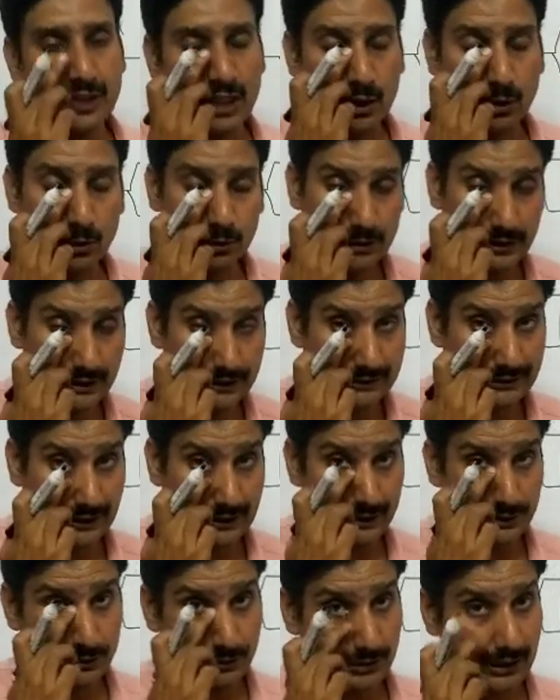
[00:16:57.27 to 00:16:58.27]
Only
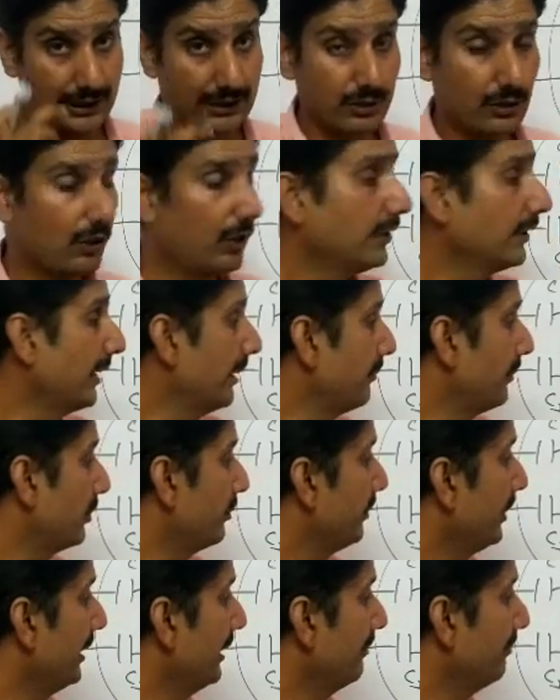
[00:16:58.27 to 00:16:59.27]
then you can call them to
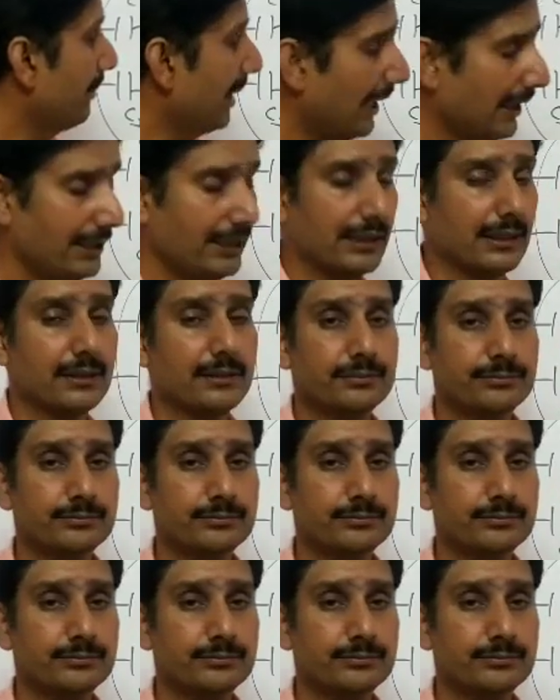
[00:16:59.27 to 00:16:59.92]
be in parallel.